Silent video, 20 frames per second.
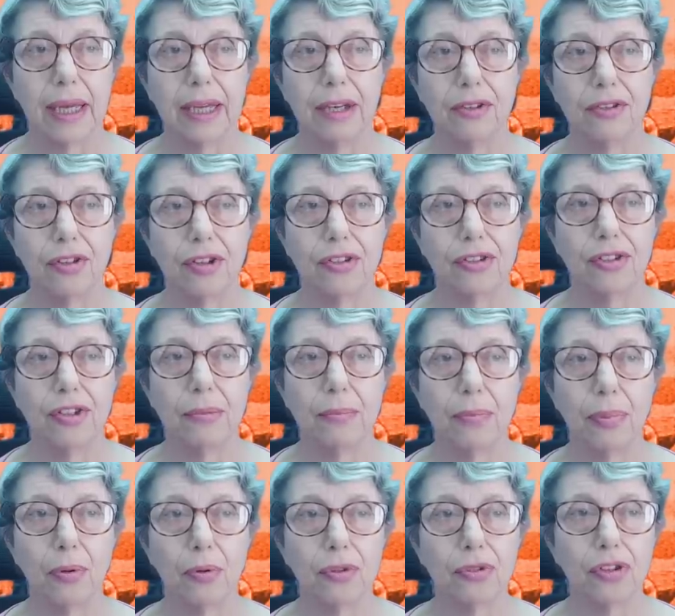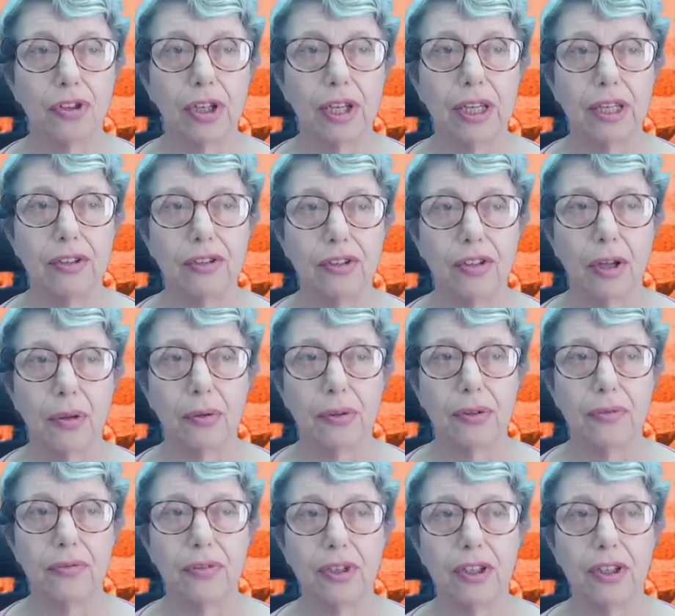Interest in Portuguese golden